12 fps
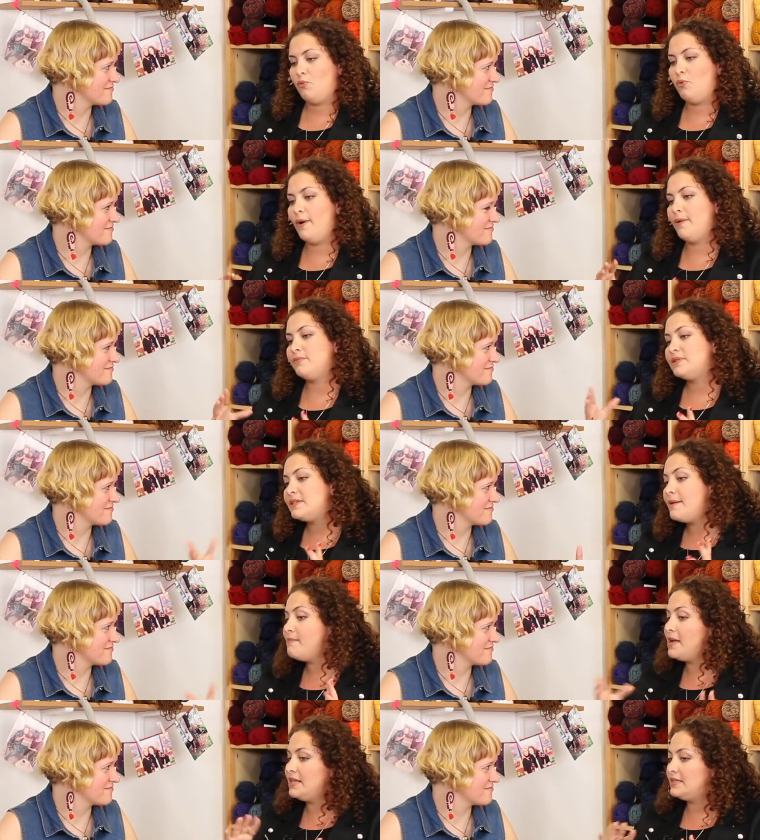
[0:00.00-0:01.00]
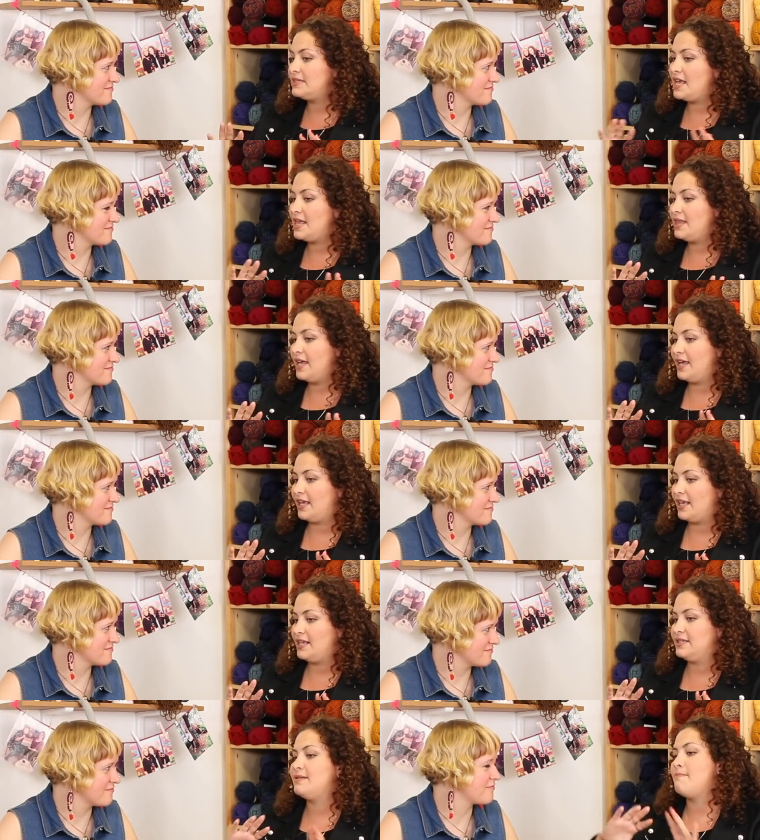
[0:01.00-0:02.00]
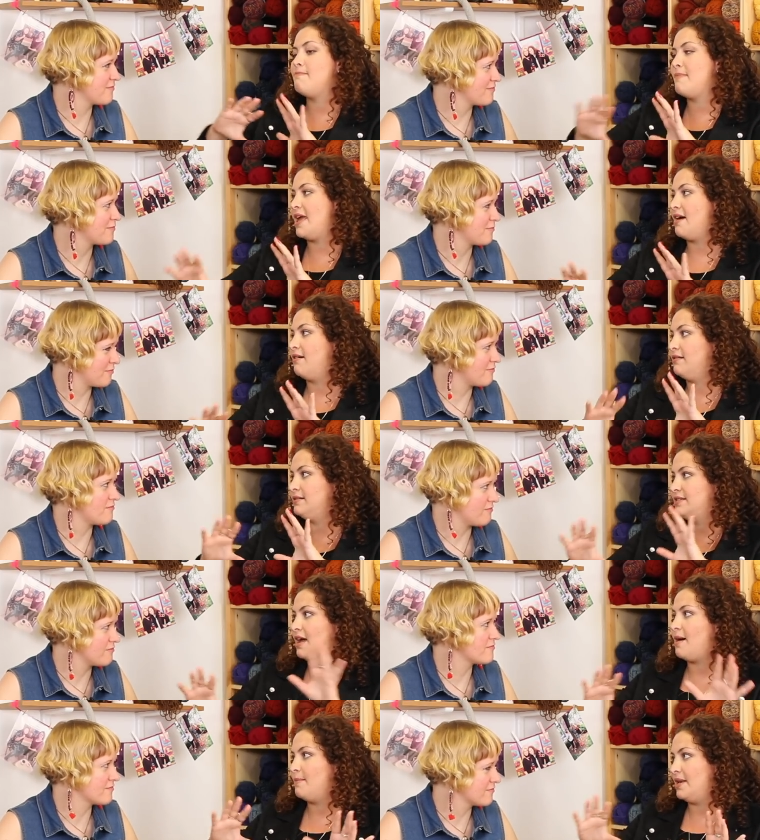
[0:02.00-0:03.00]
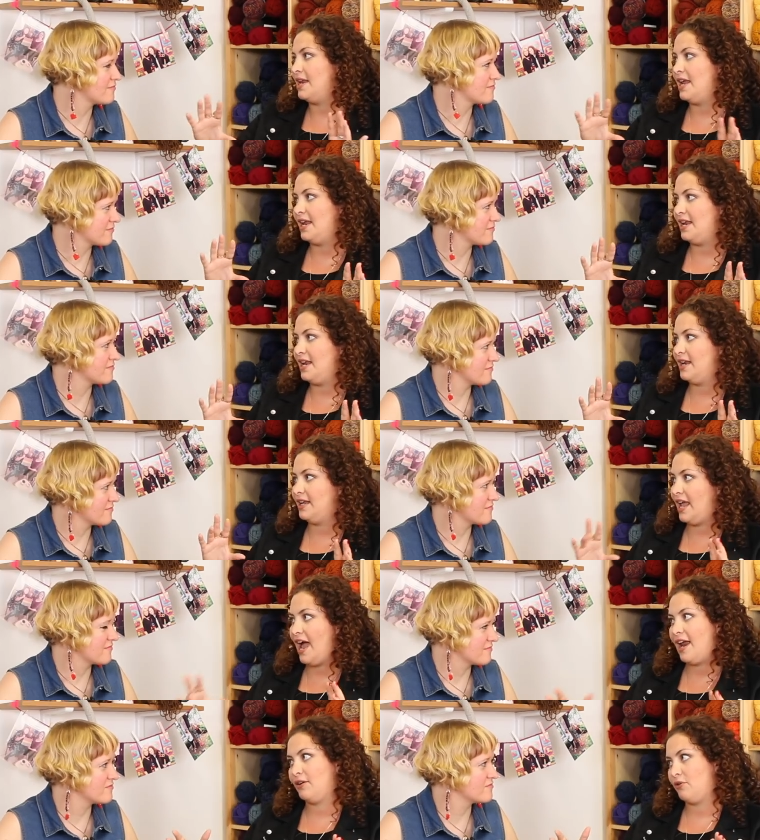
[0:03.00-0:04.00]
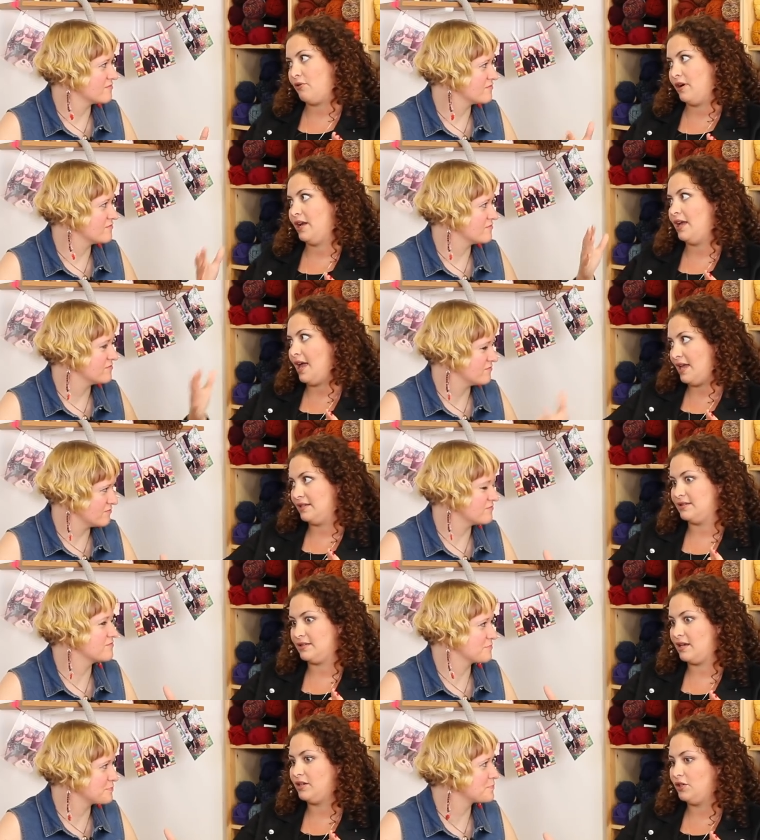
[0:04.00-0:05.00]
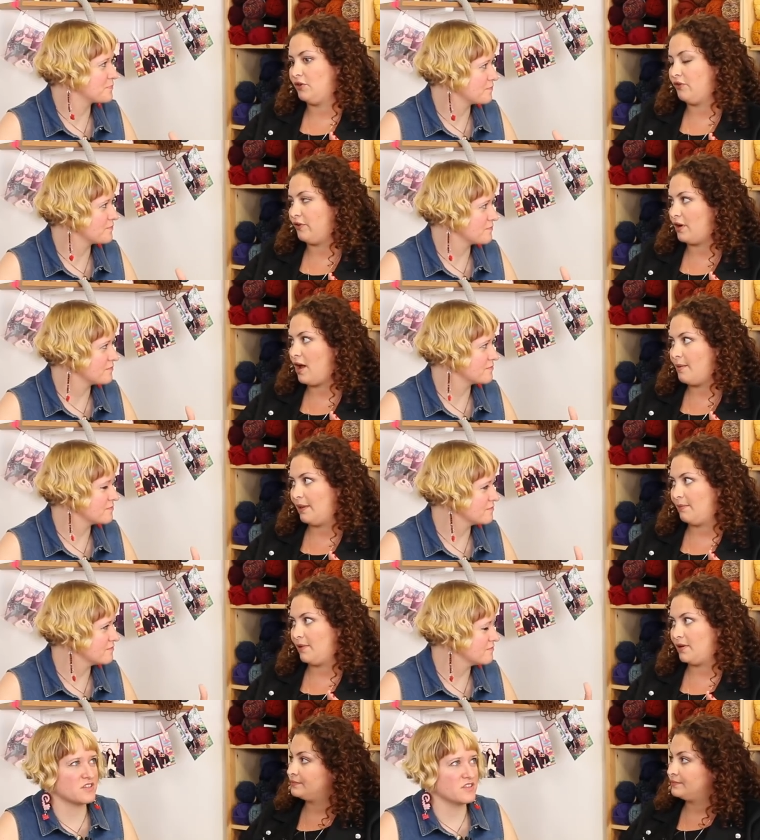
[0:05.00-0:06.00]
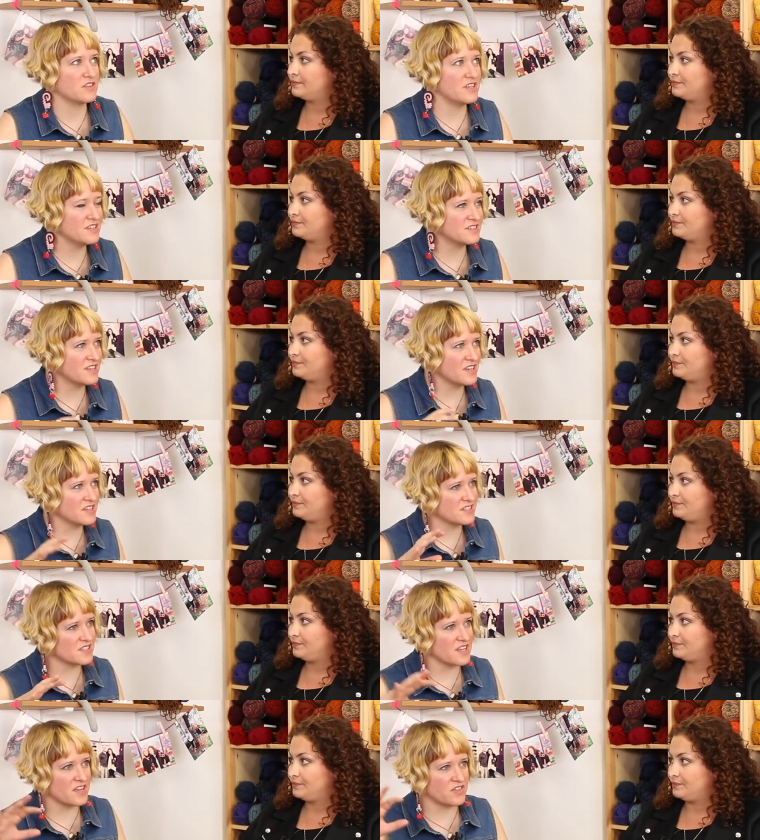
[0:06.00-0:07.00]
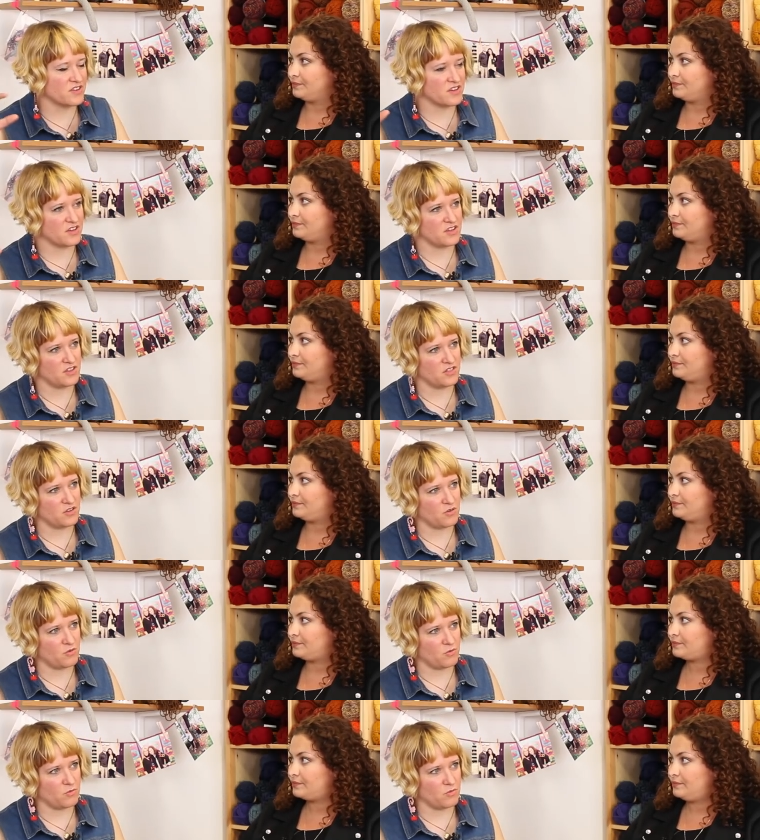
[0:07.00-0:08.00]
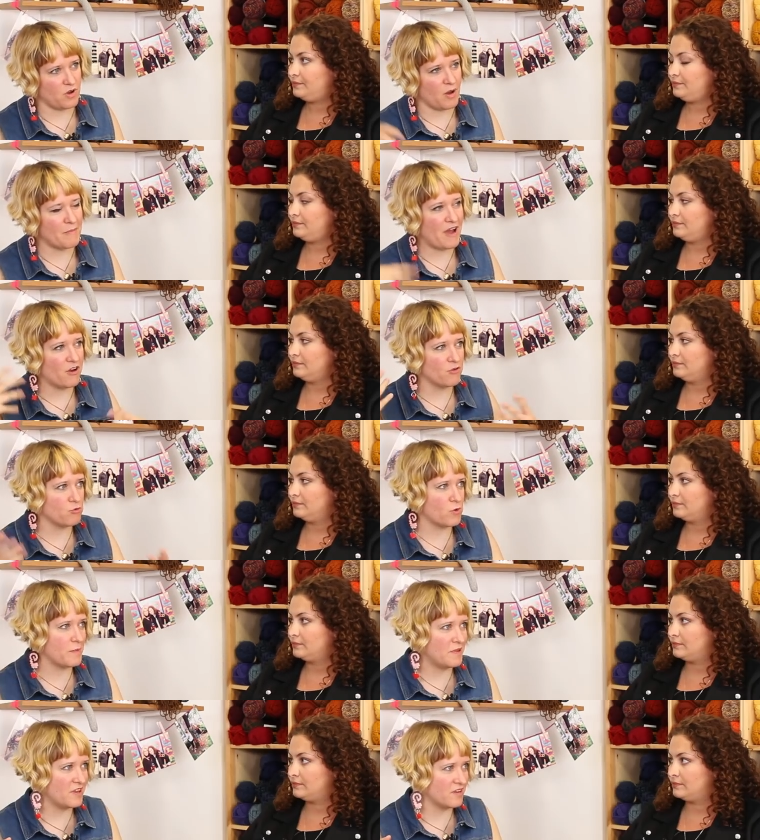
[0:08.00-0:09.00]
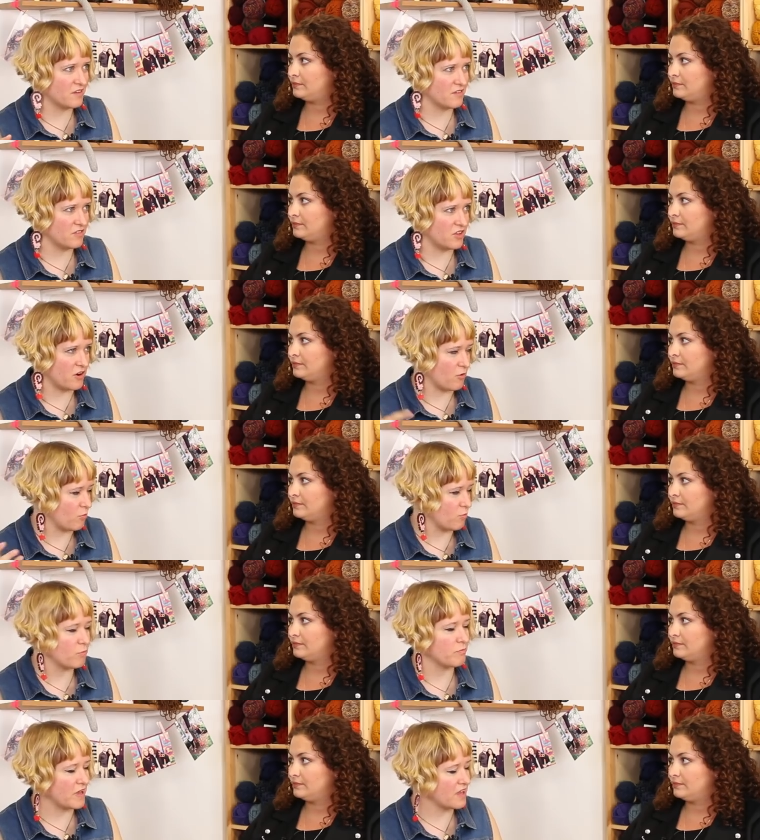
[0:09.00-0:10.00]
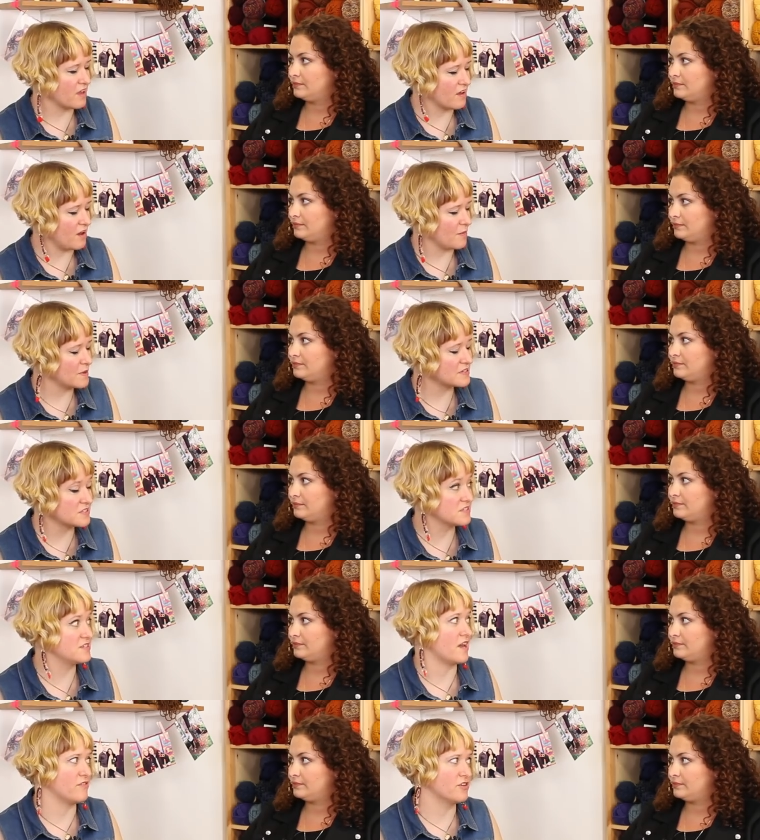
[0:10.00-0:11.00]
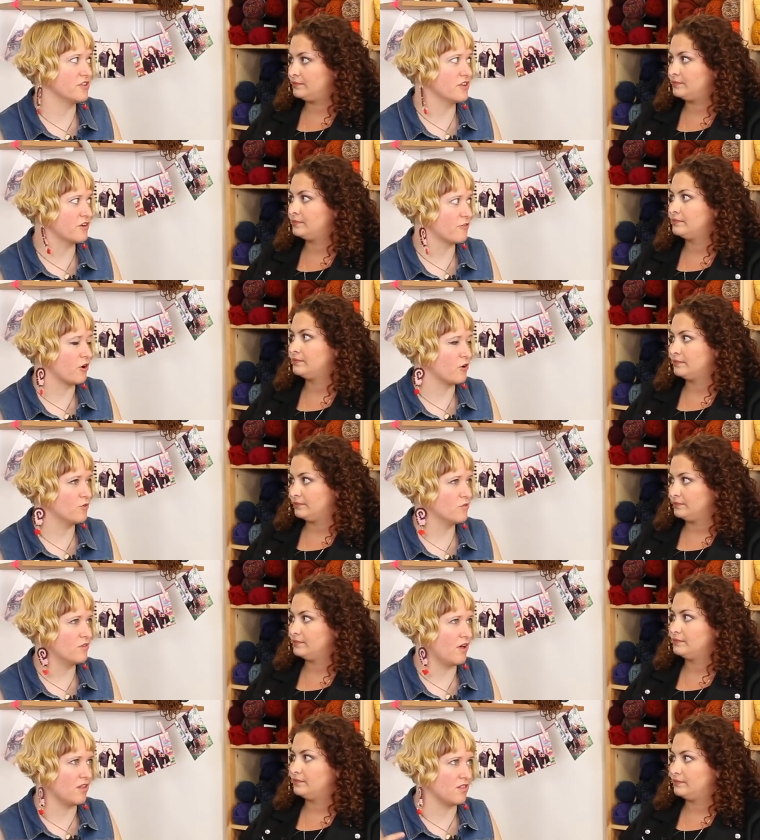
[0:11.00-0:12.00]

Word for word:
Speaker 1: what some might say like is a male-dominated category, as you know, for comic books.
Speaker 2: These days, like the the amount of women in, that are making comics has definitely grown a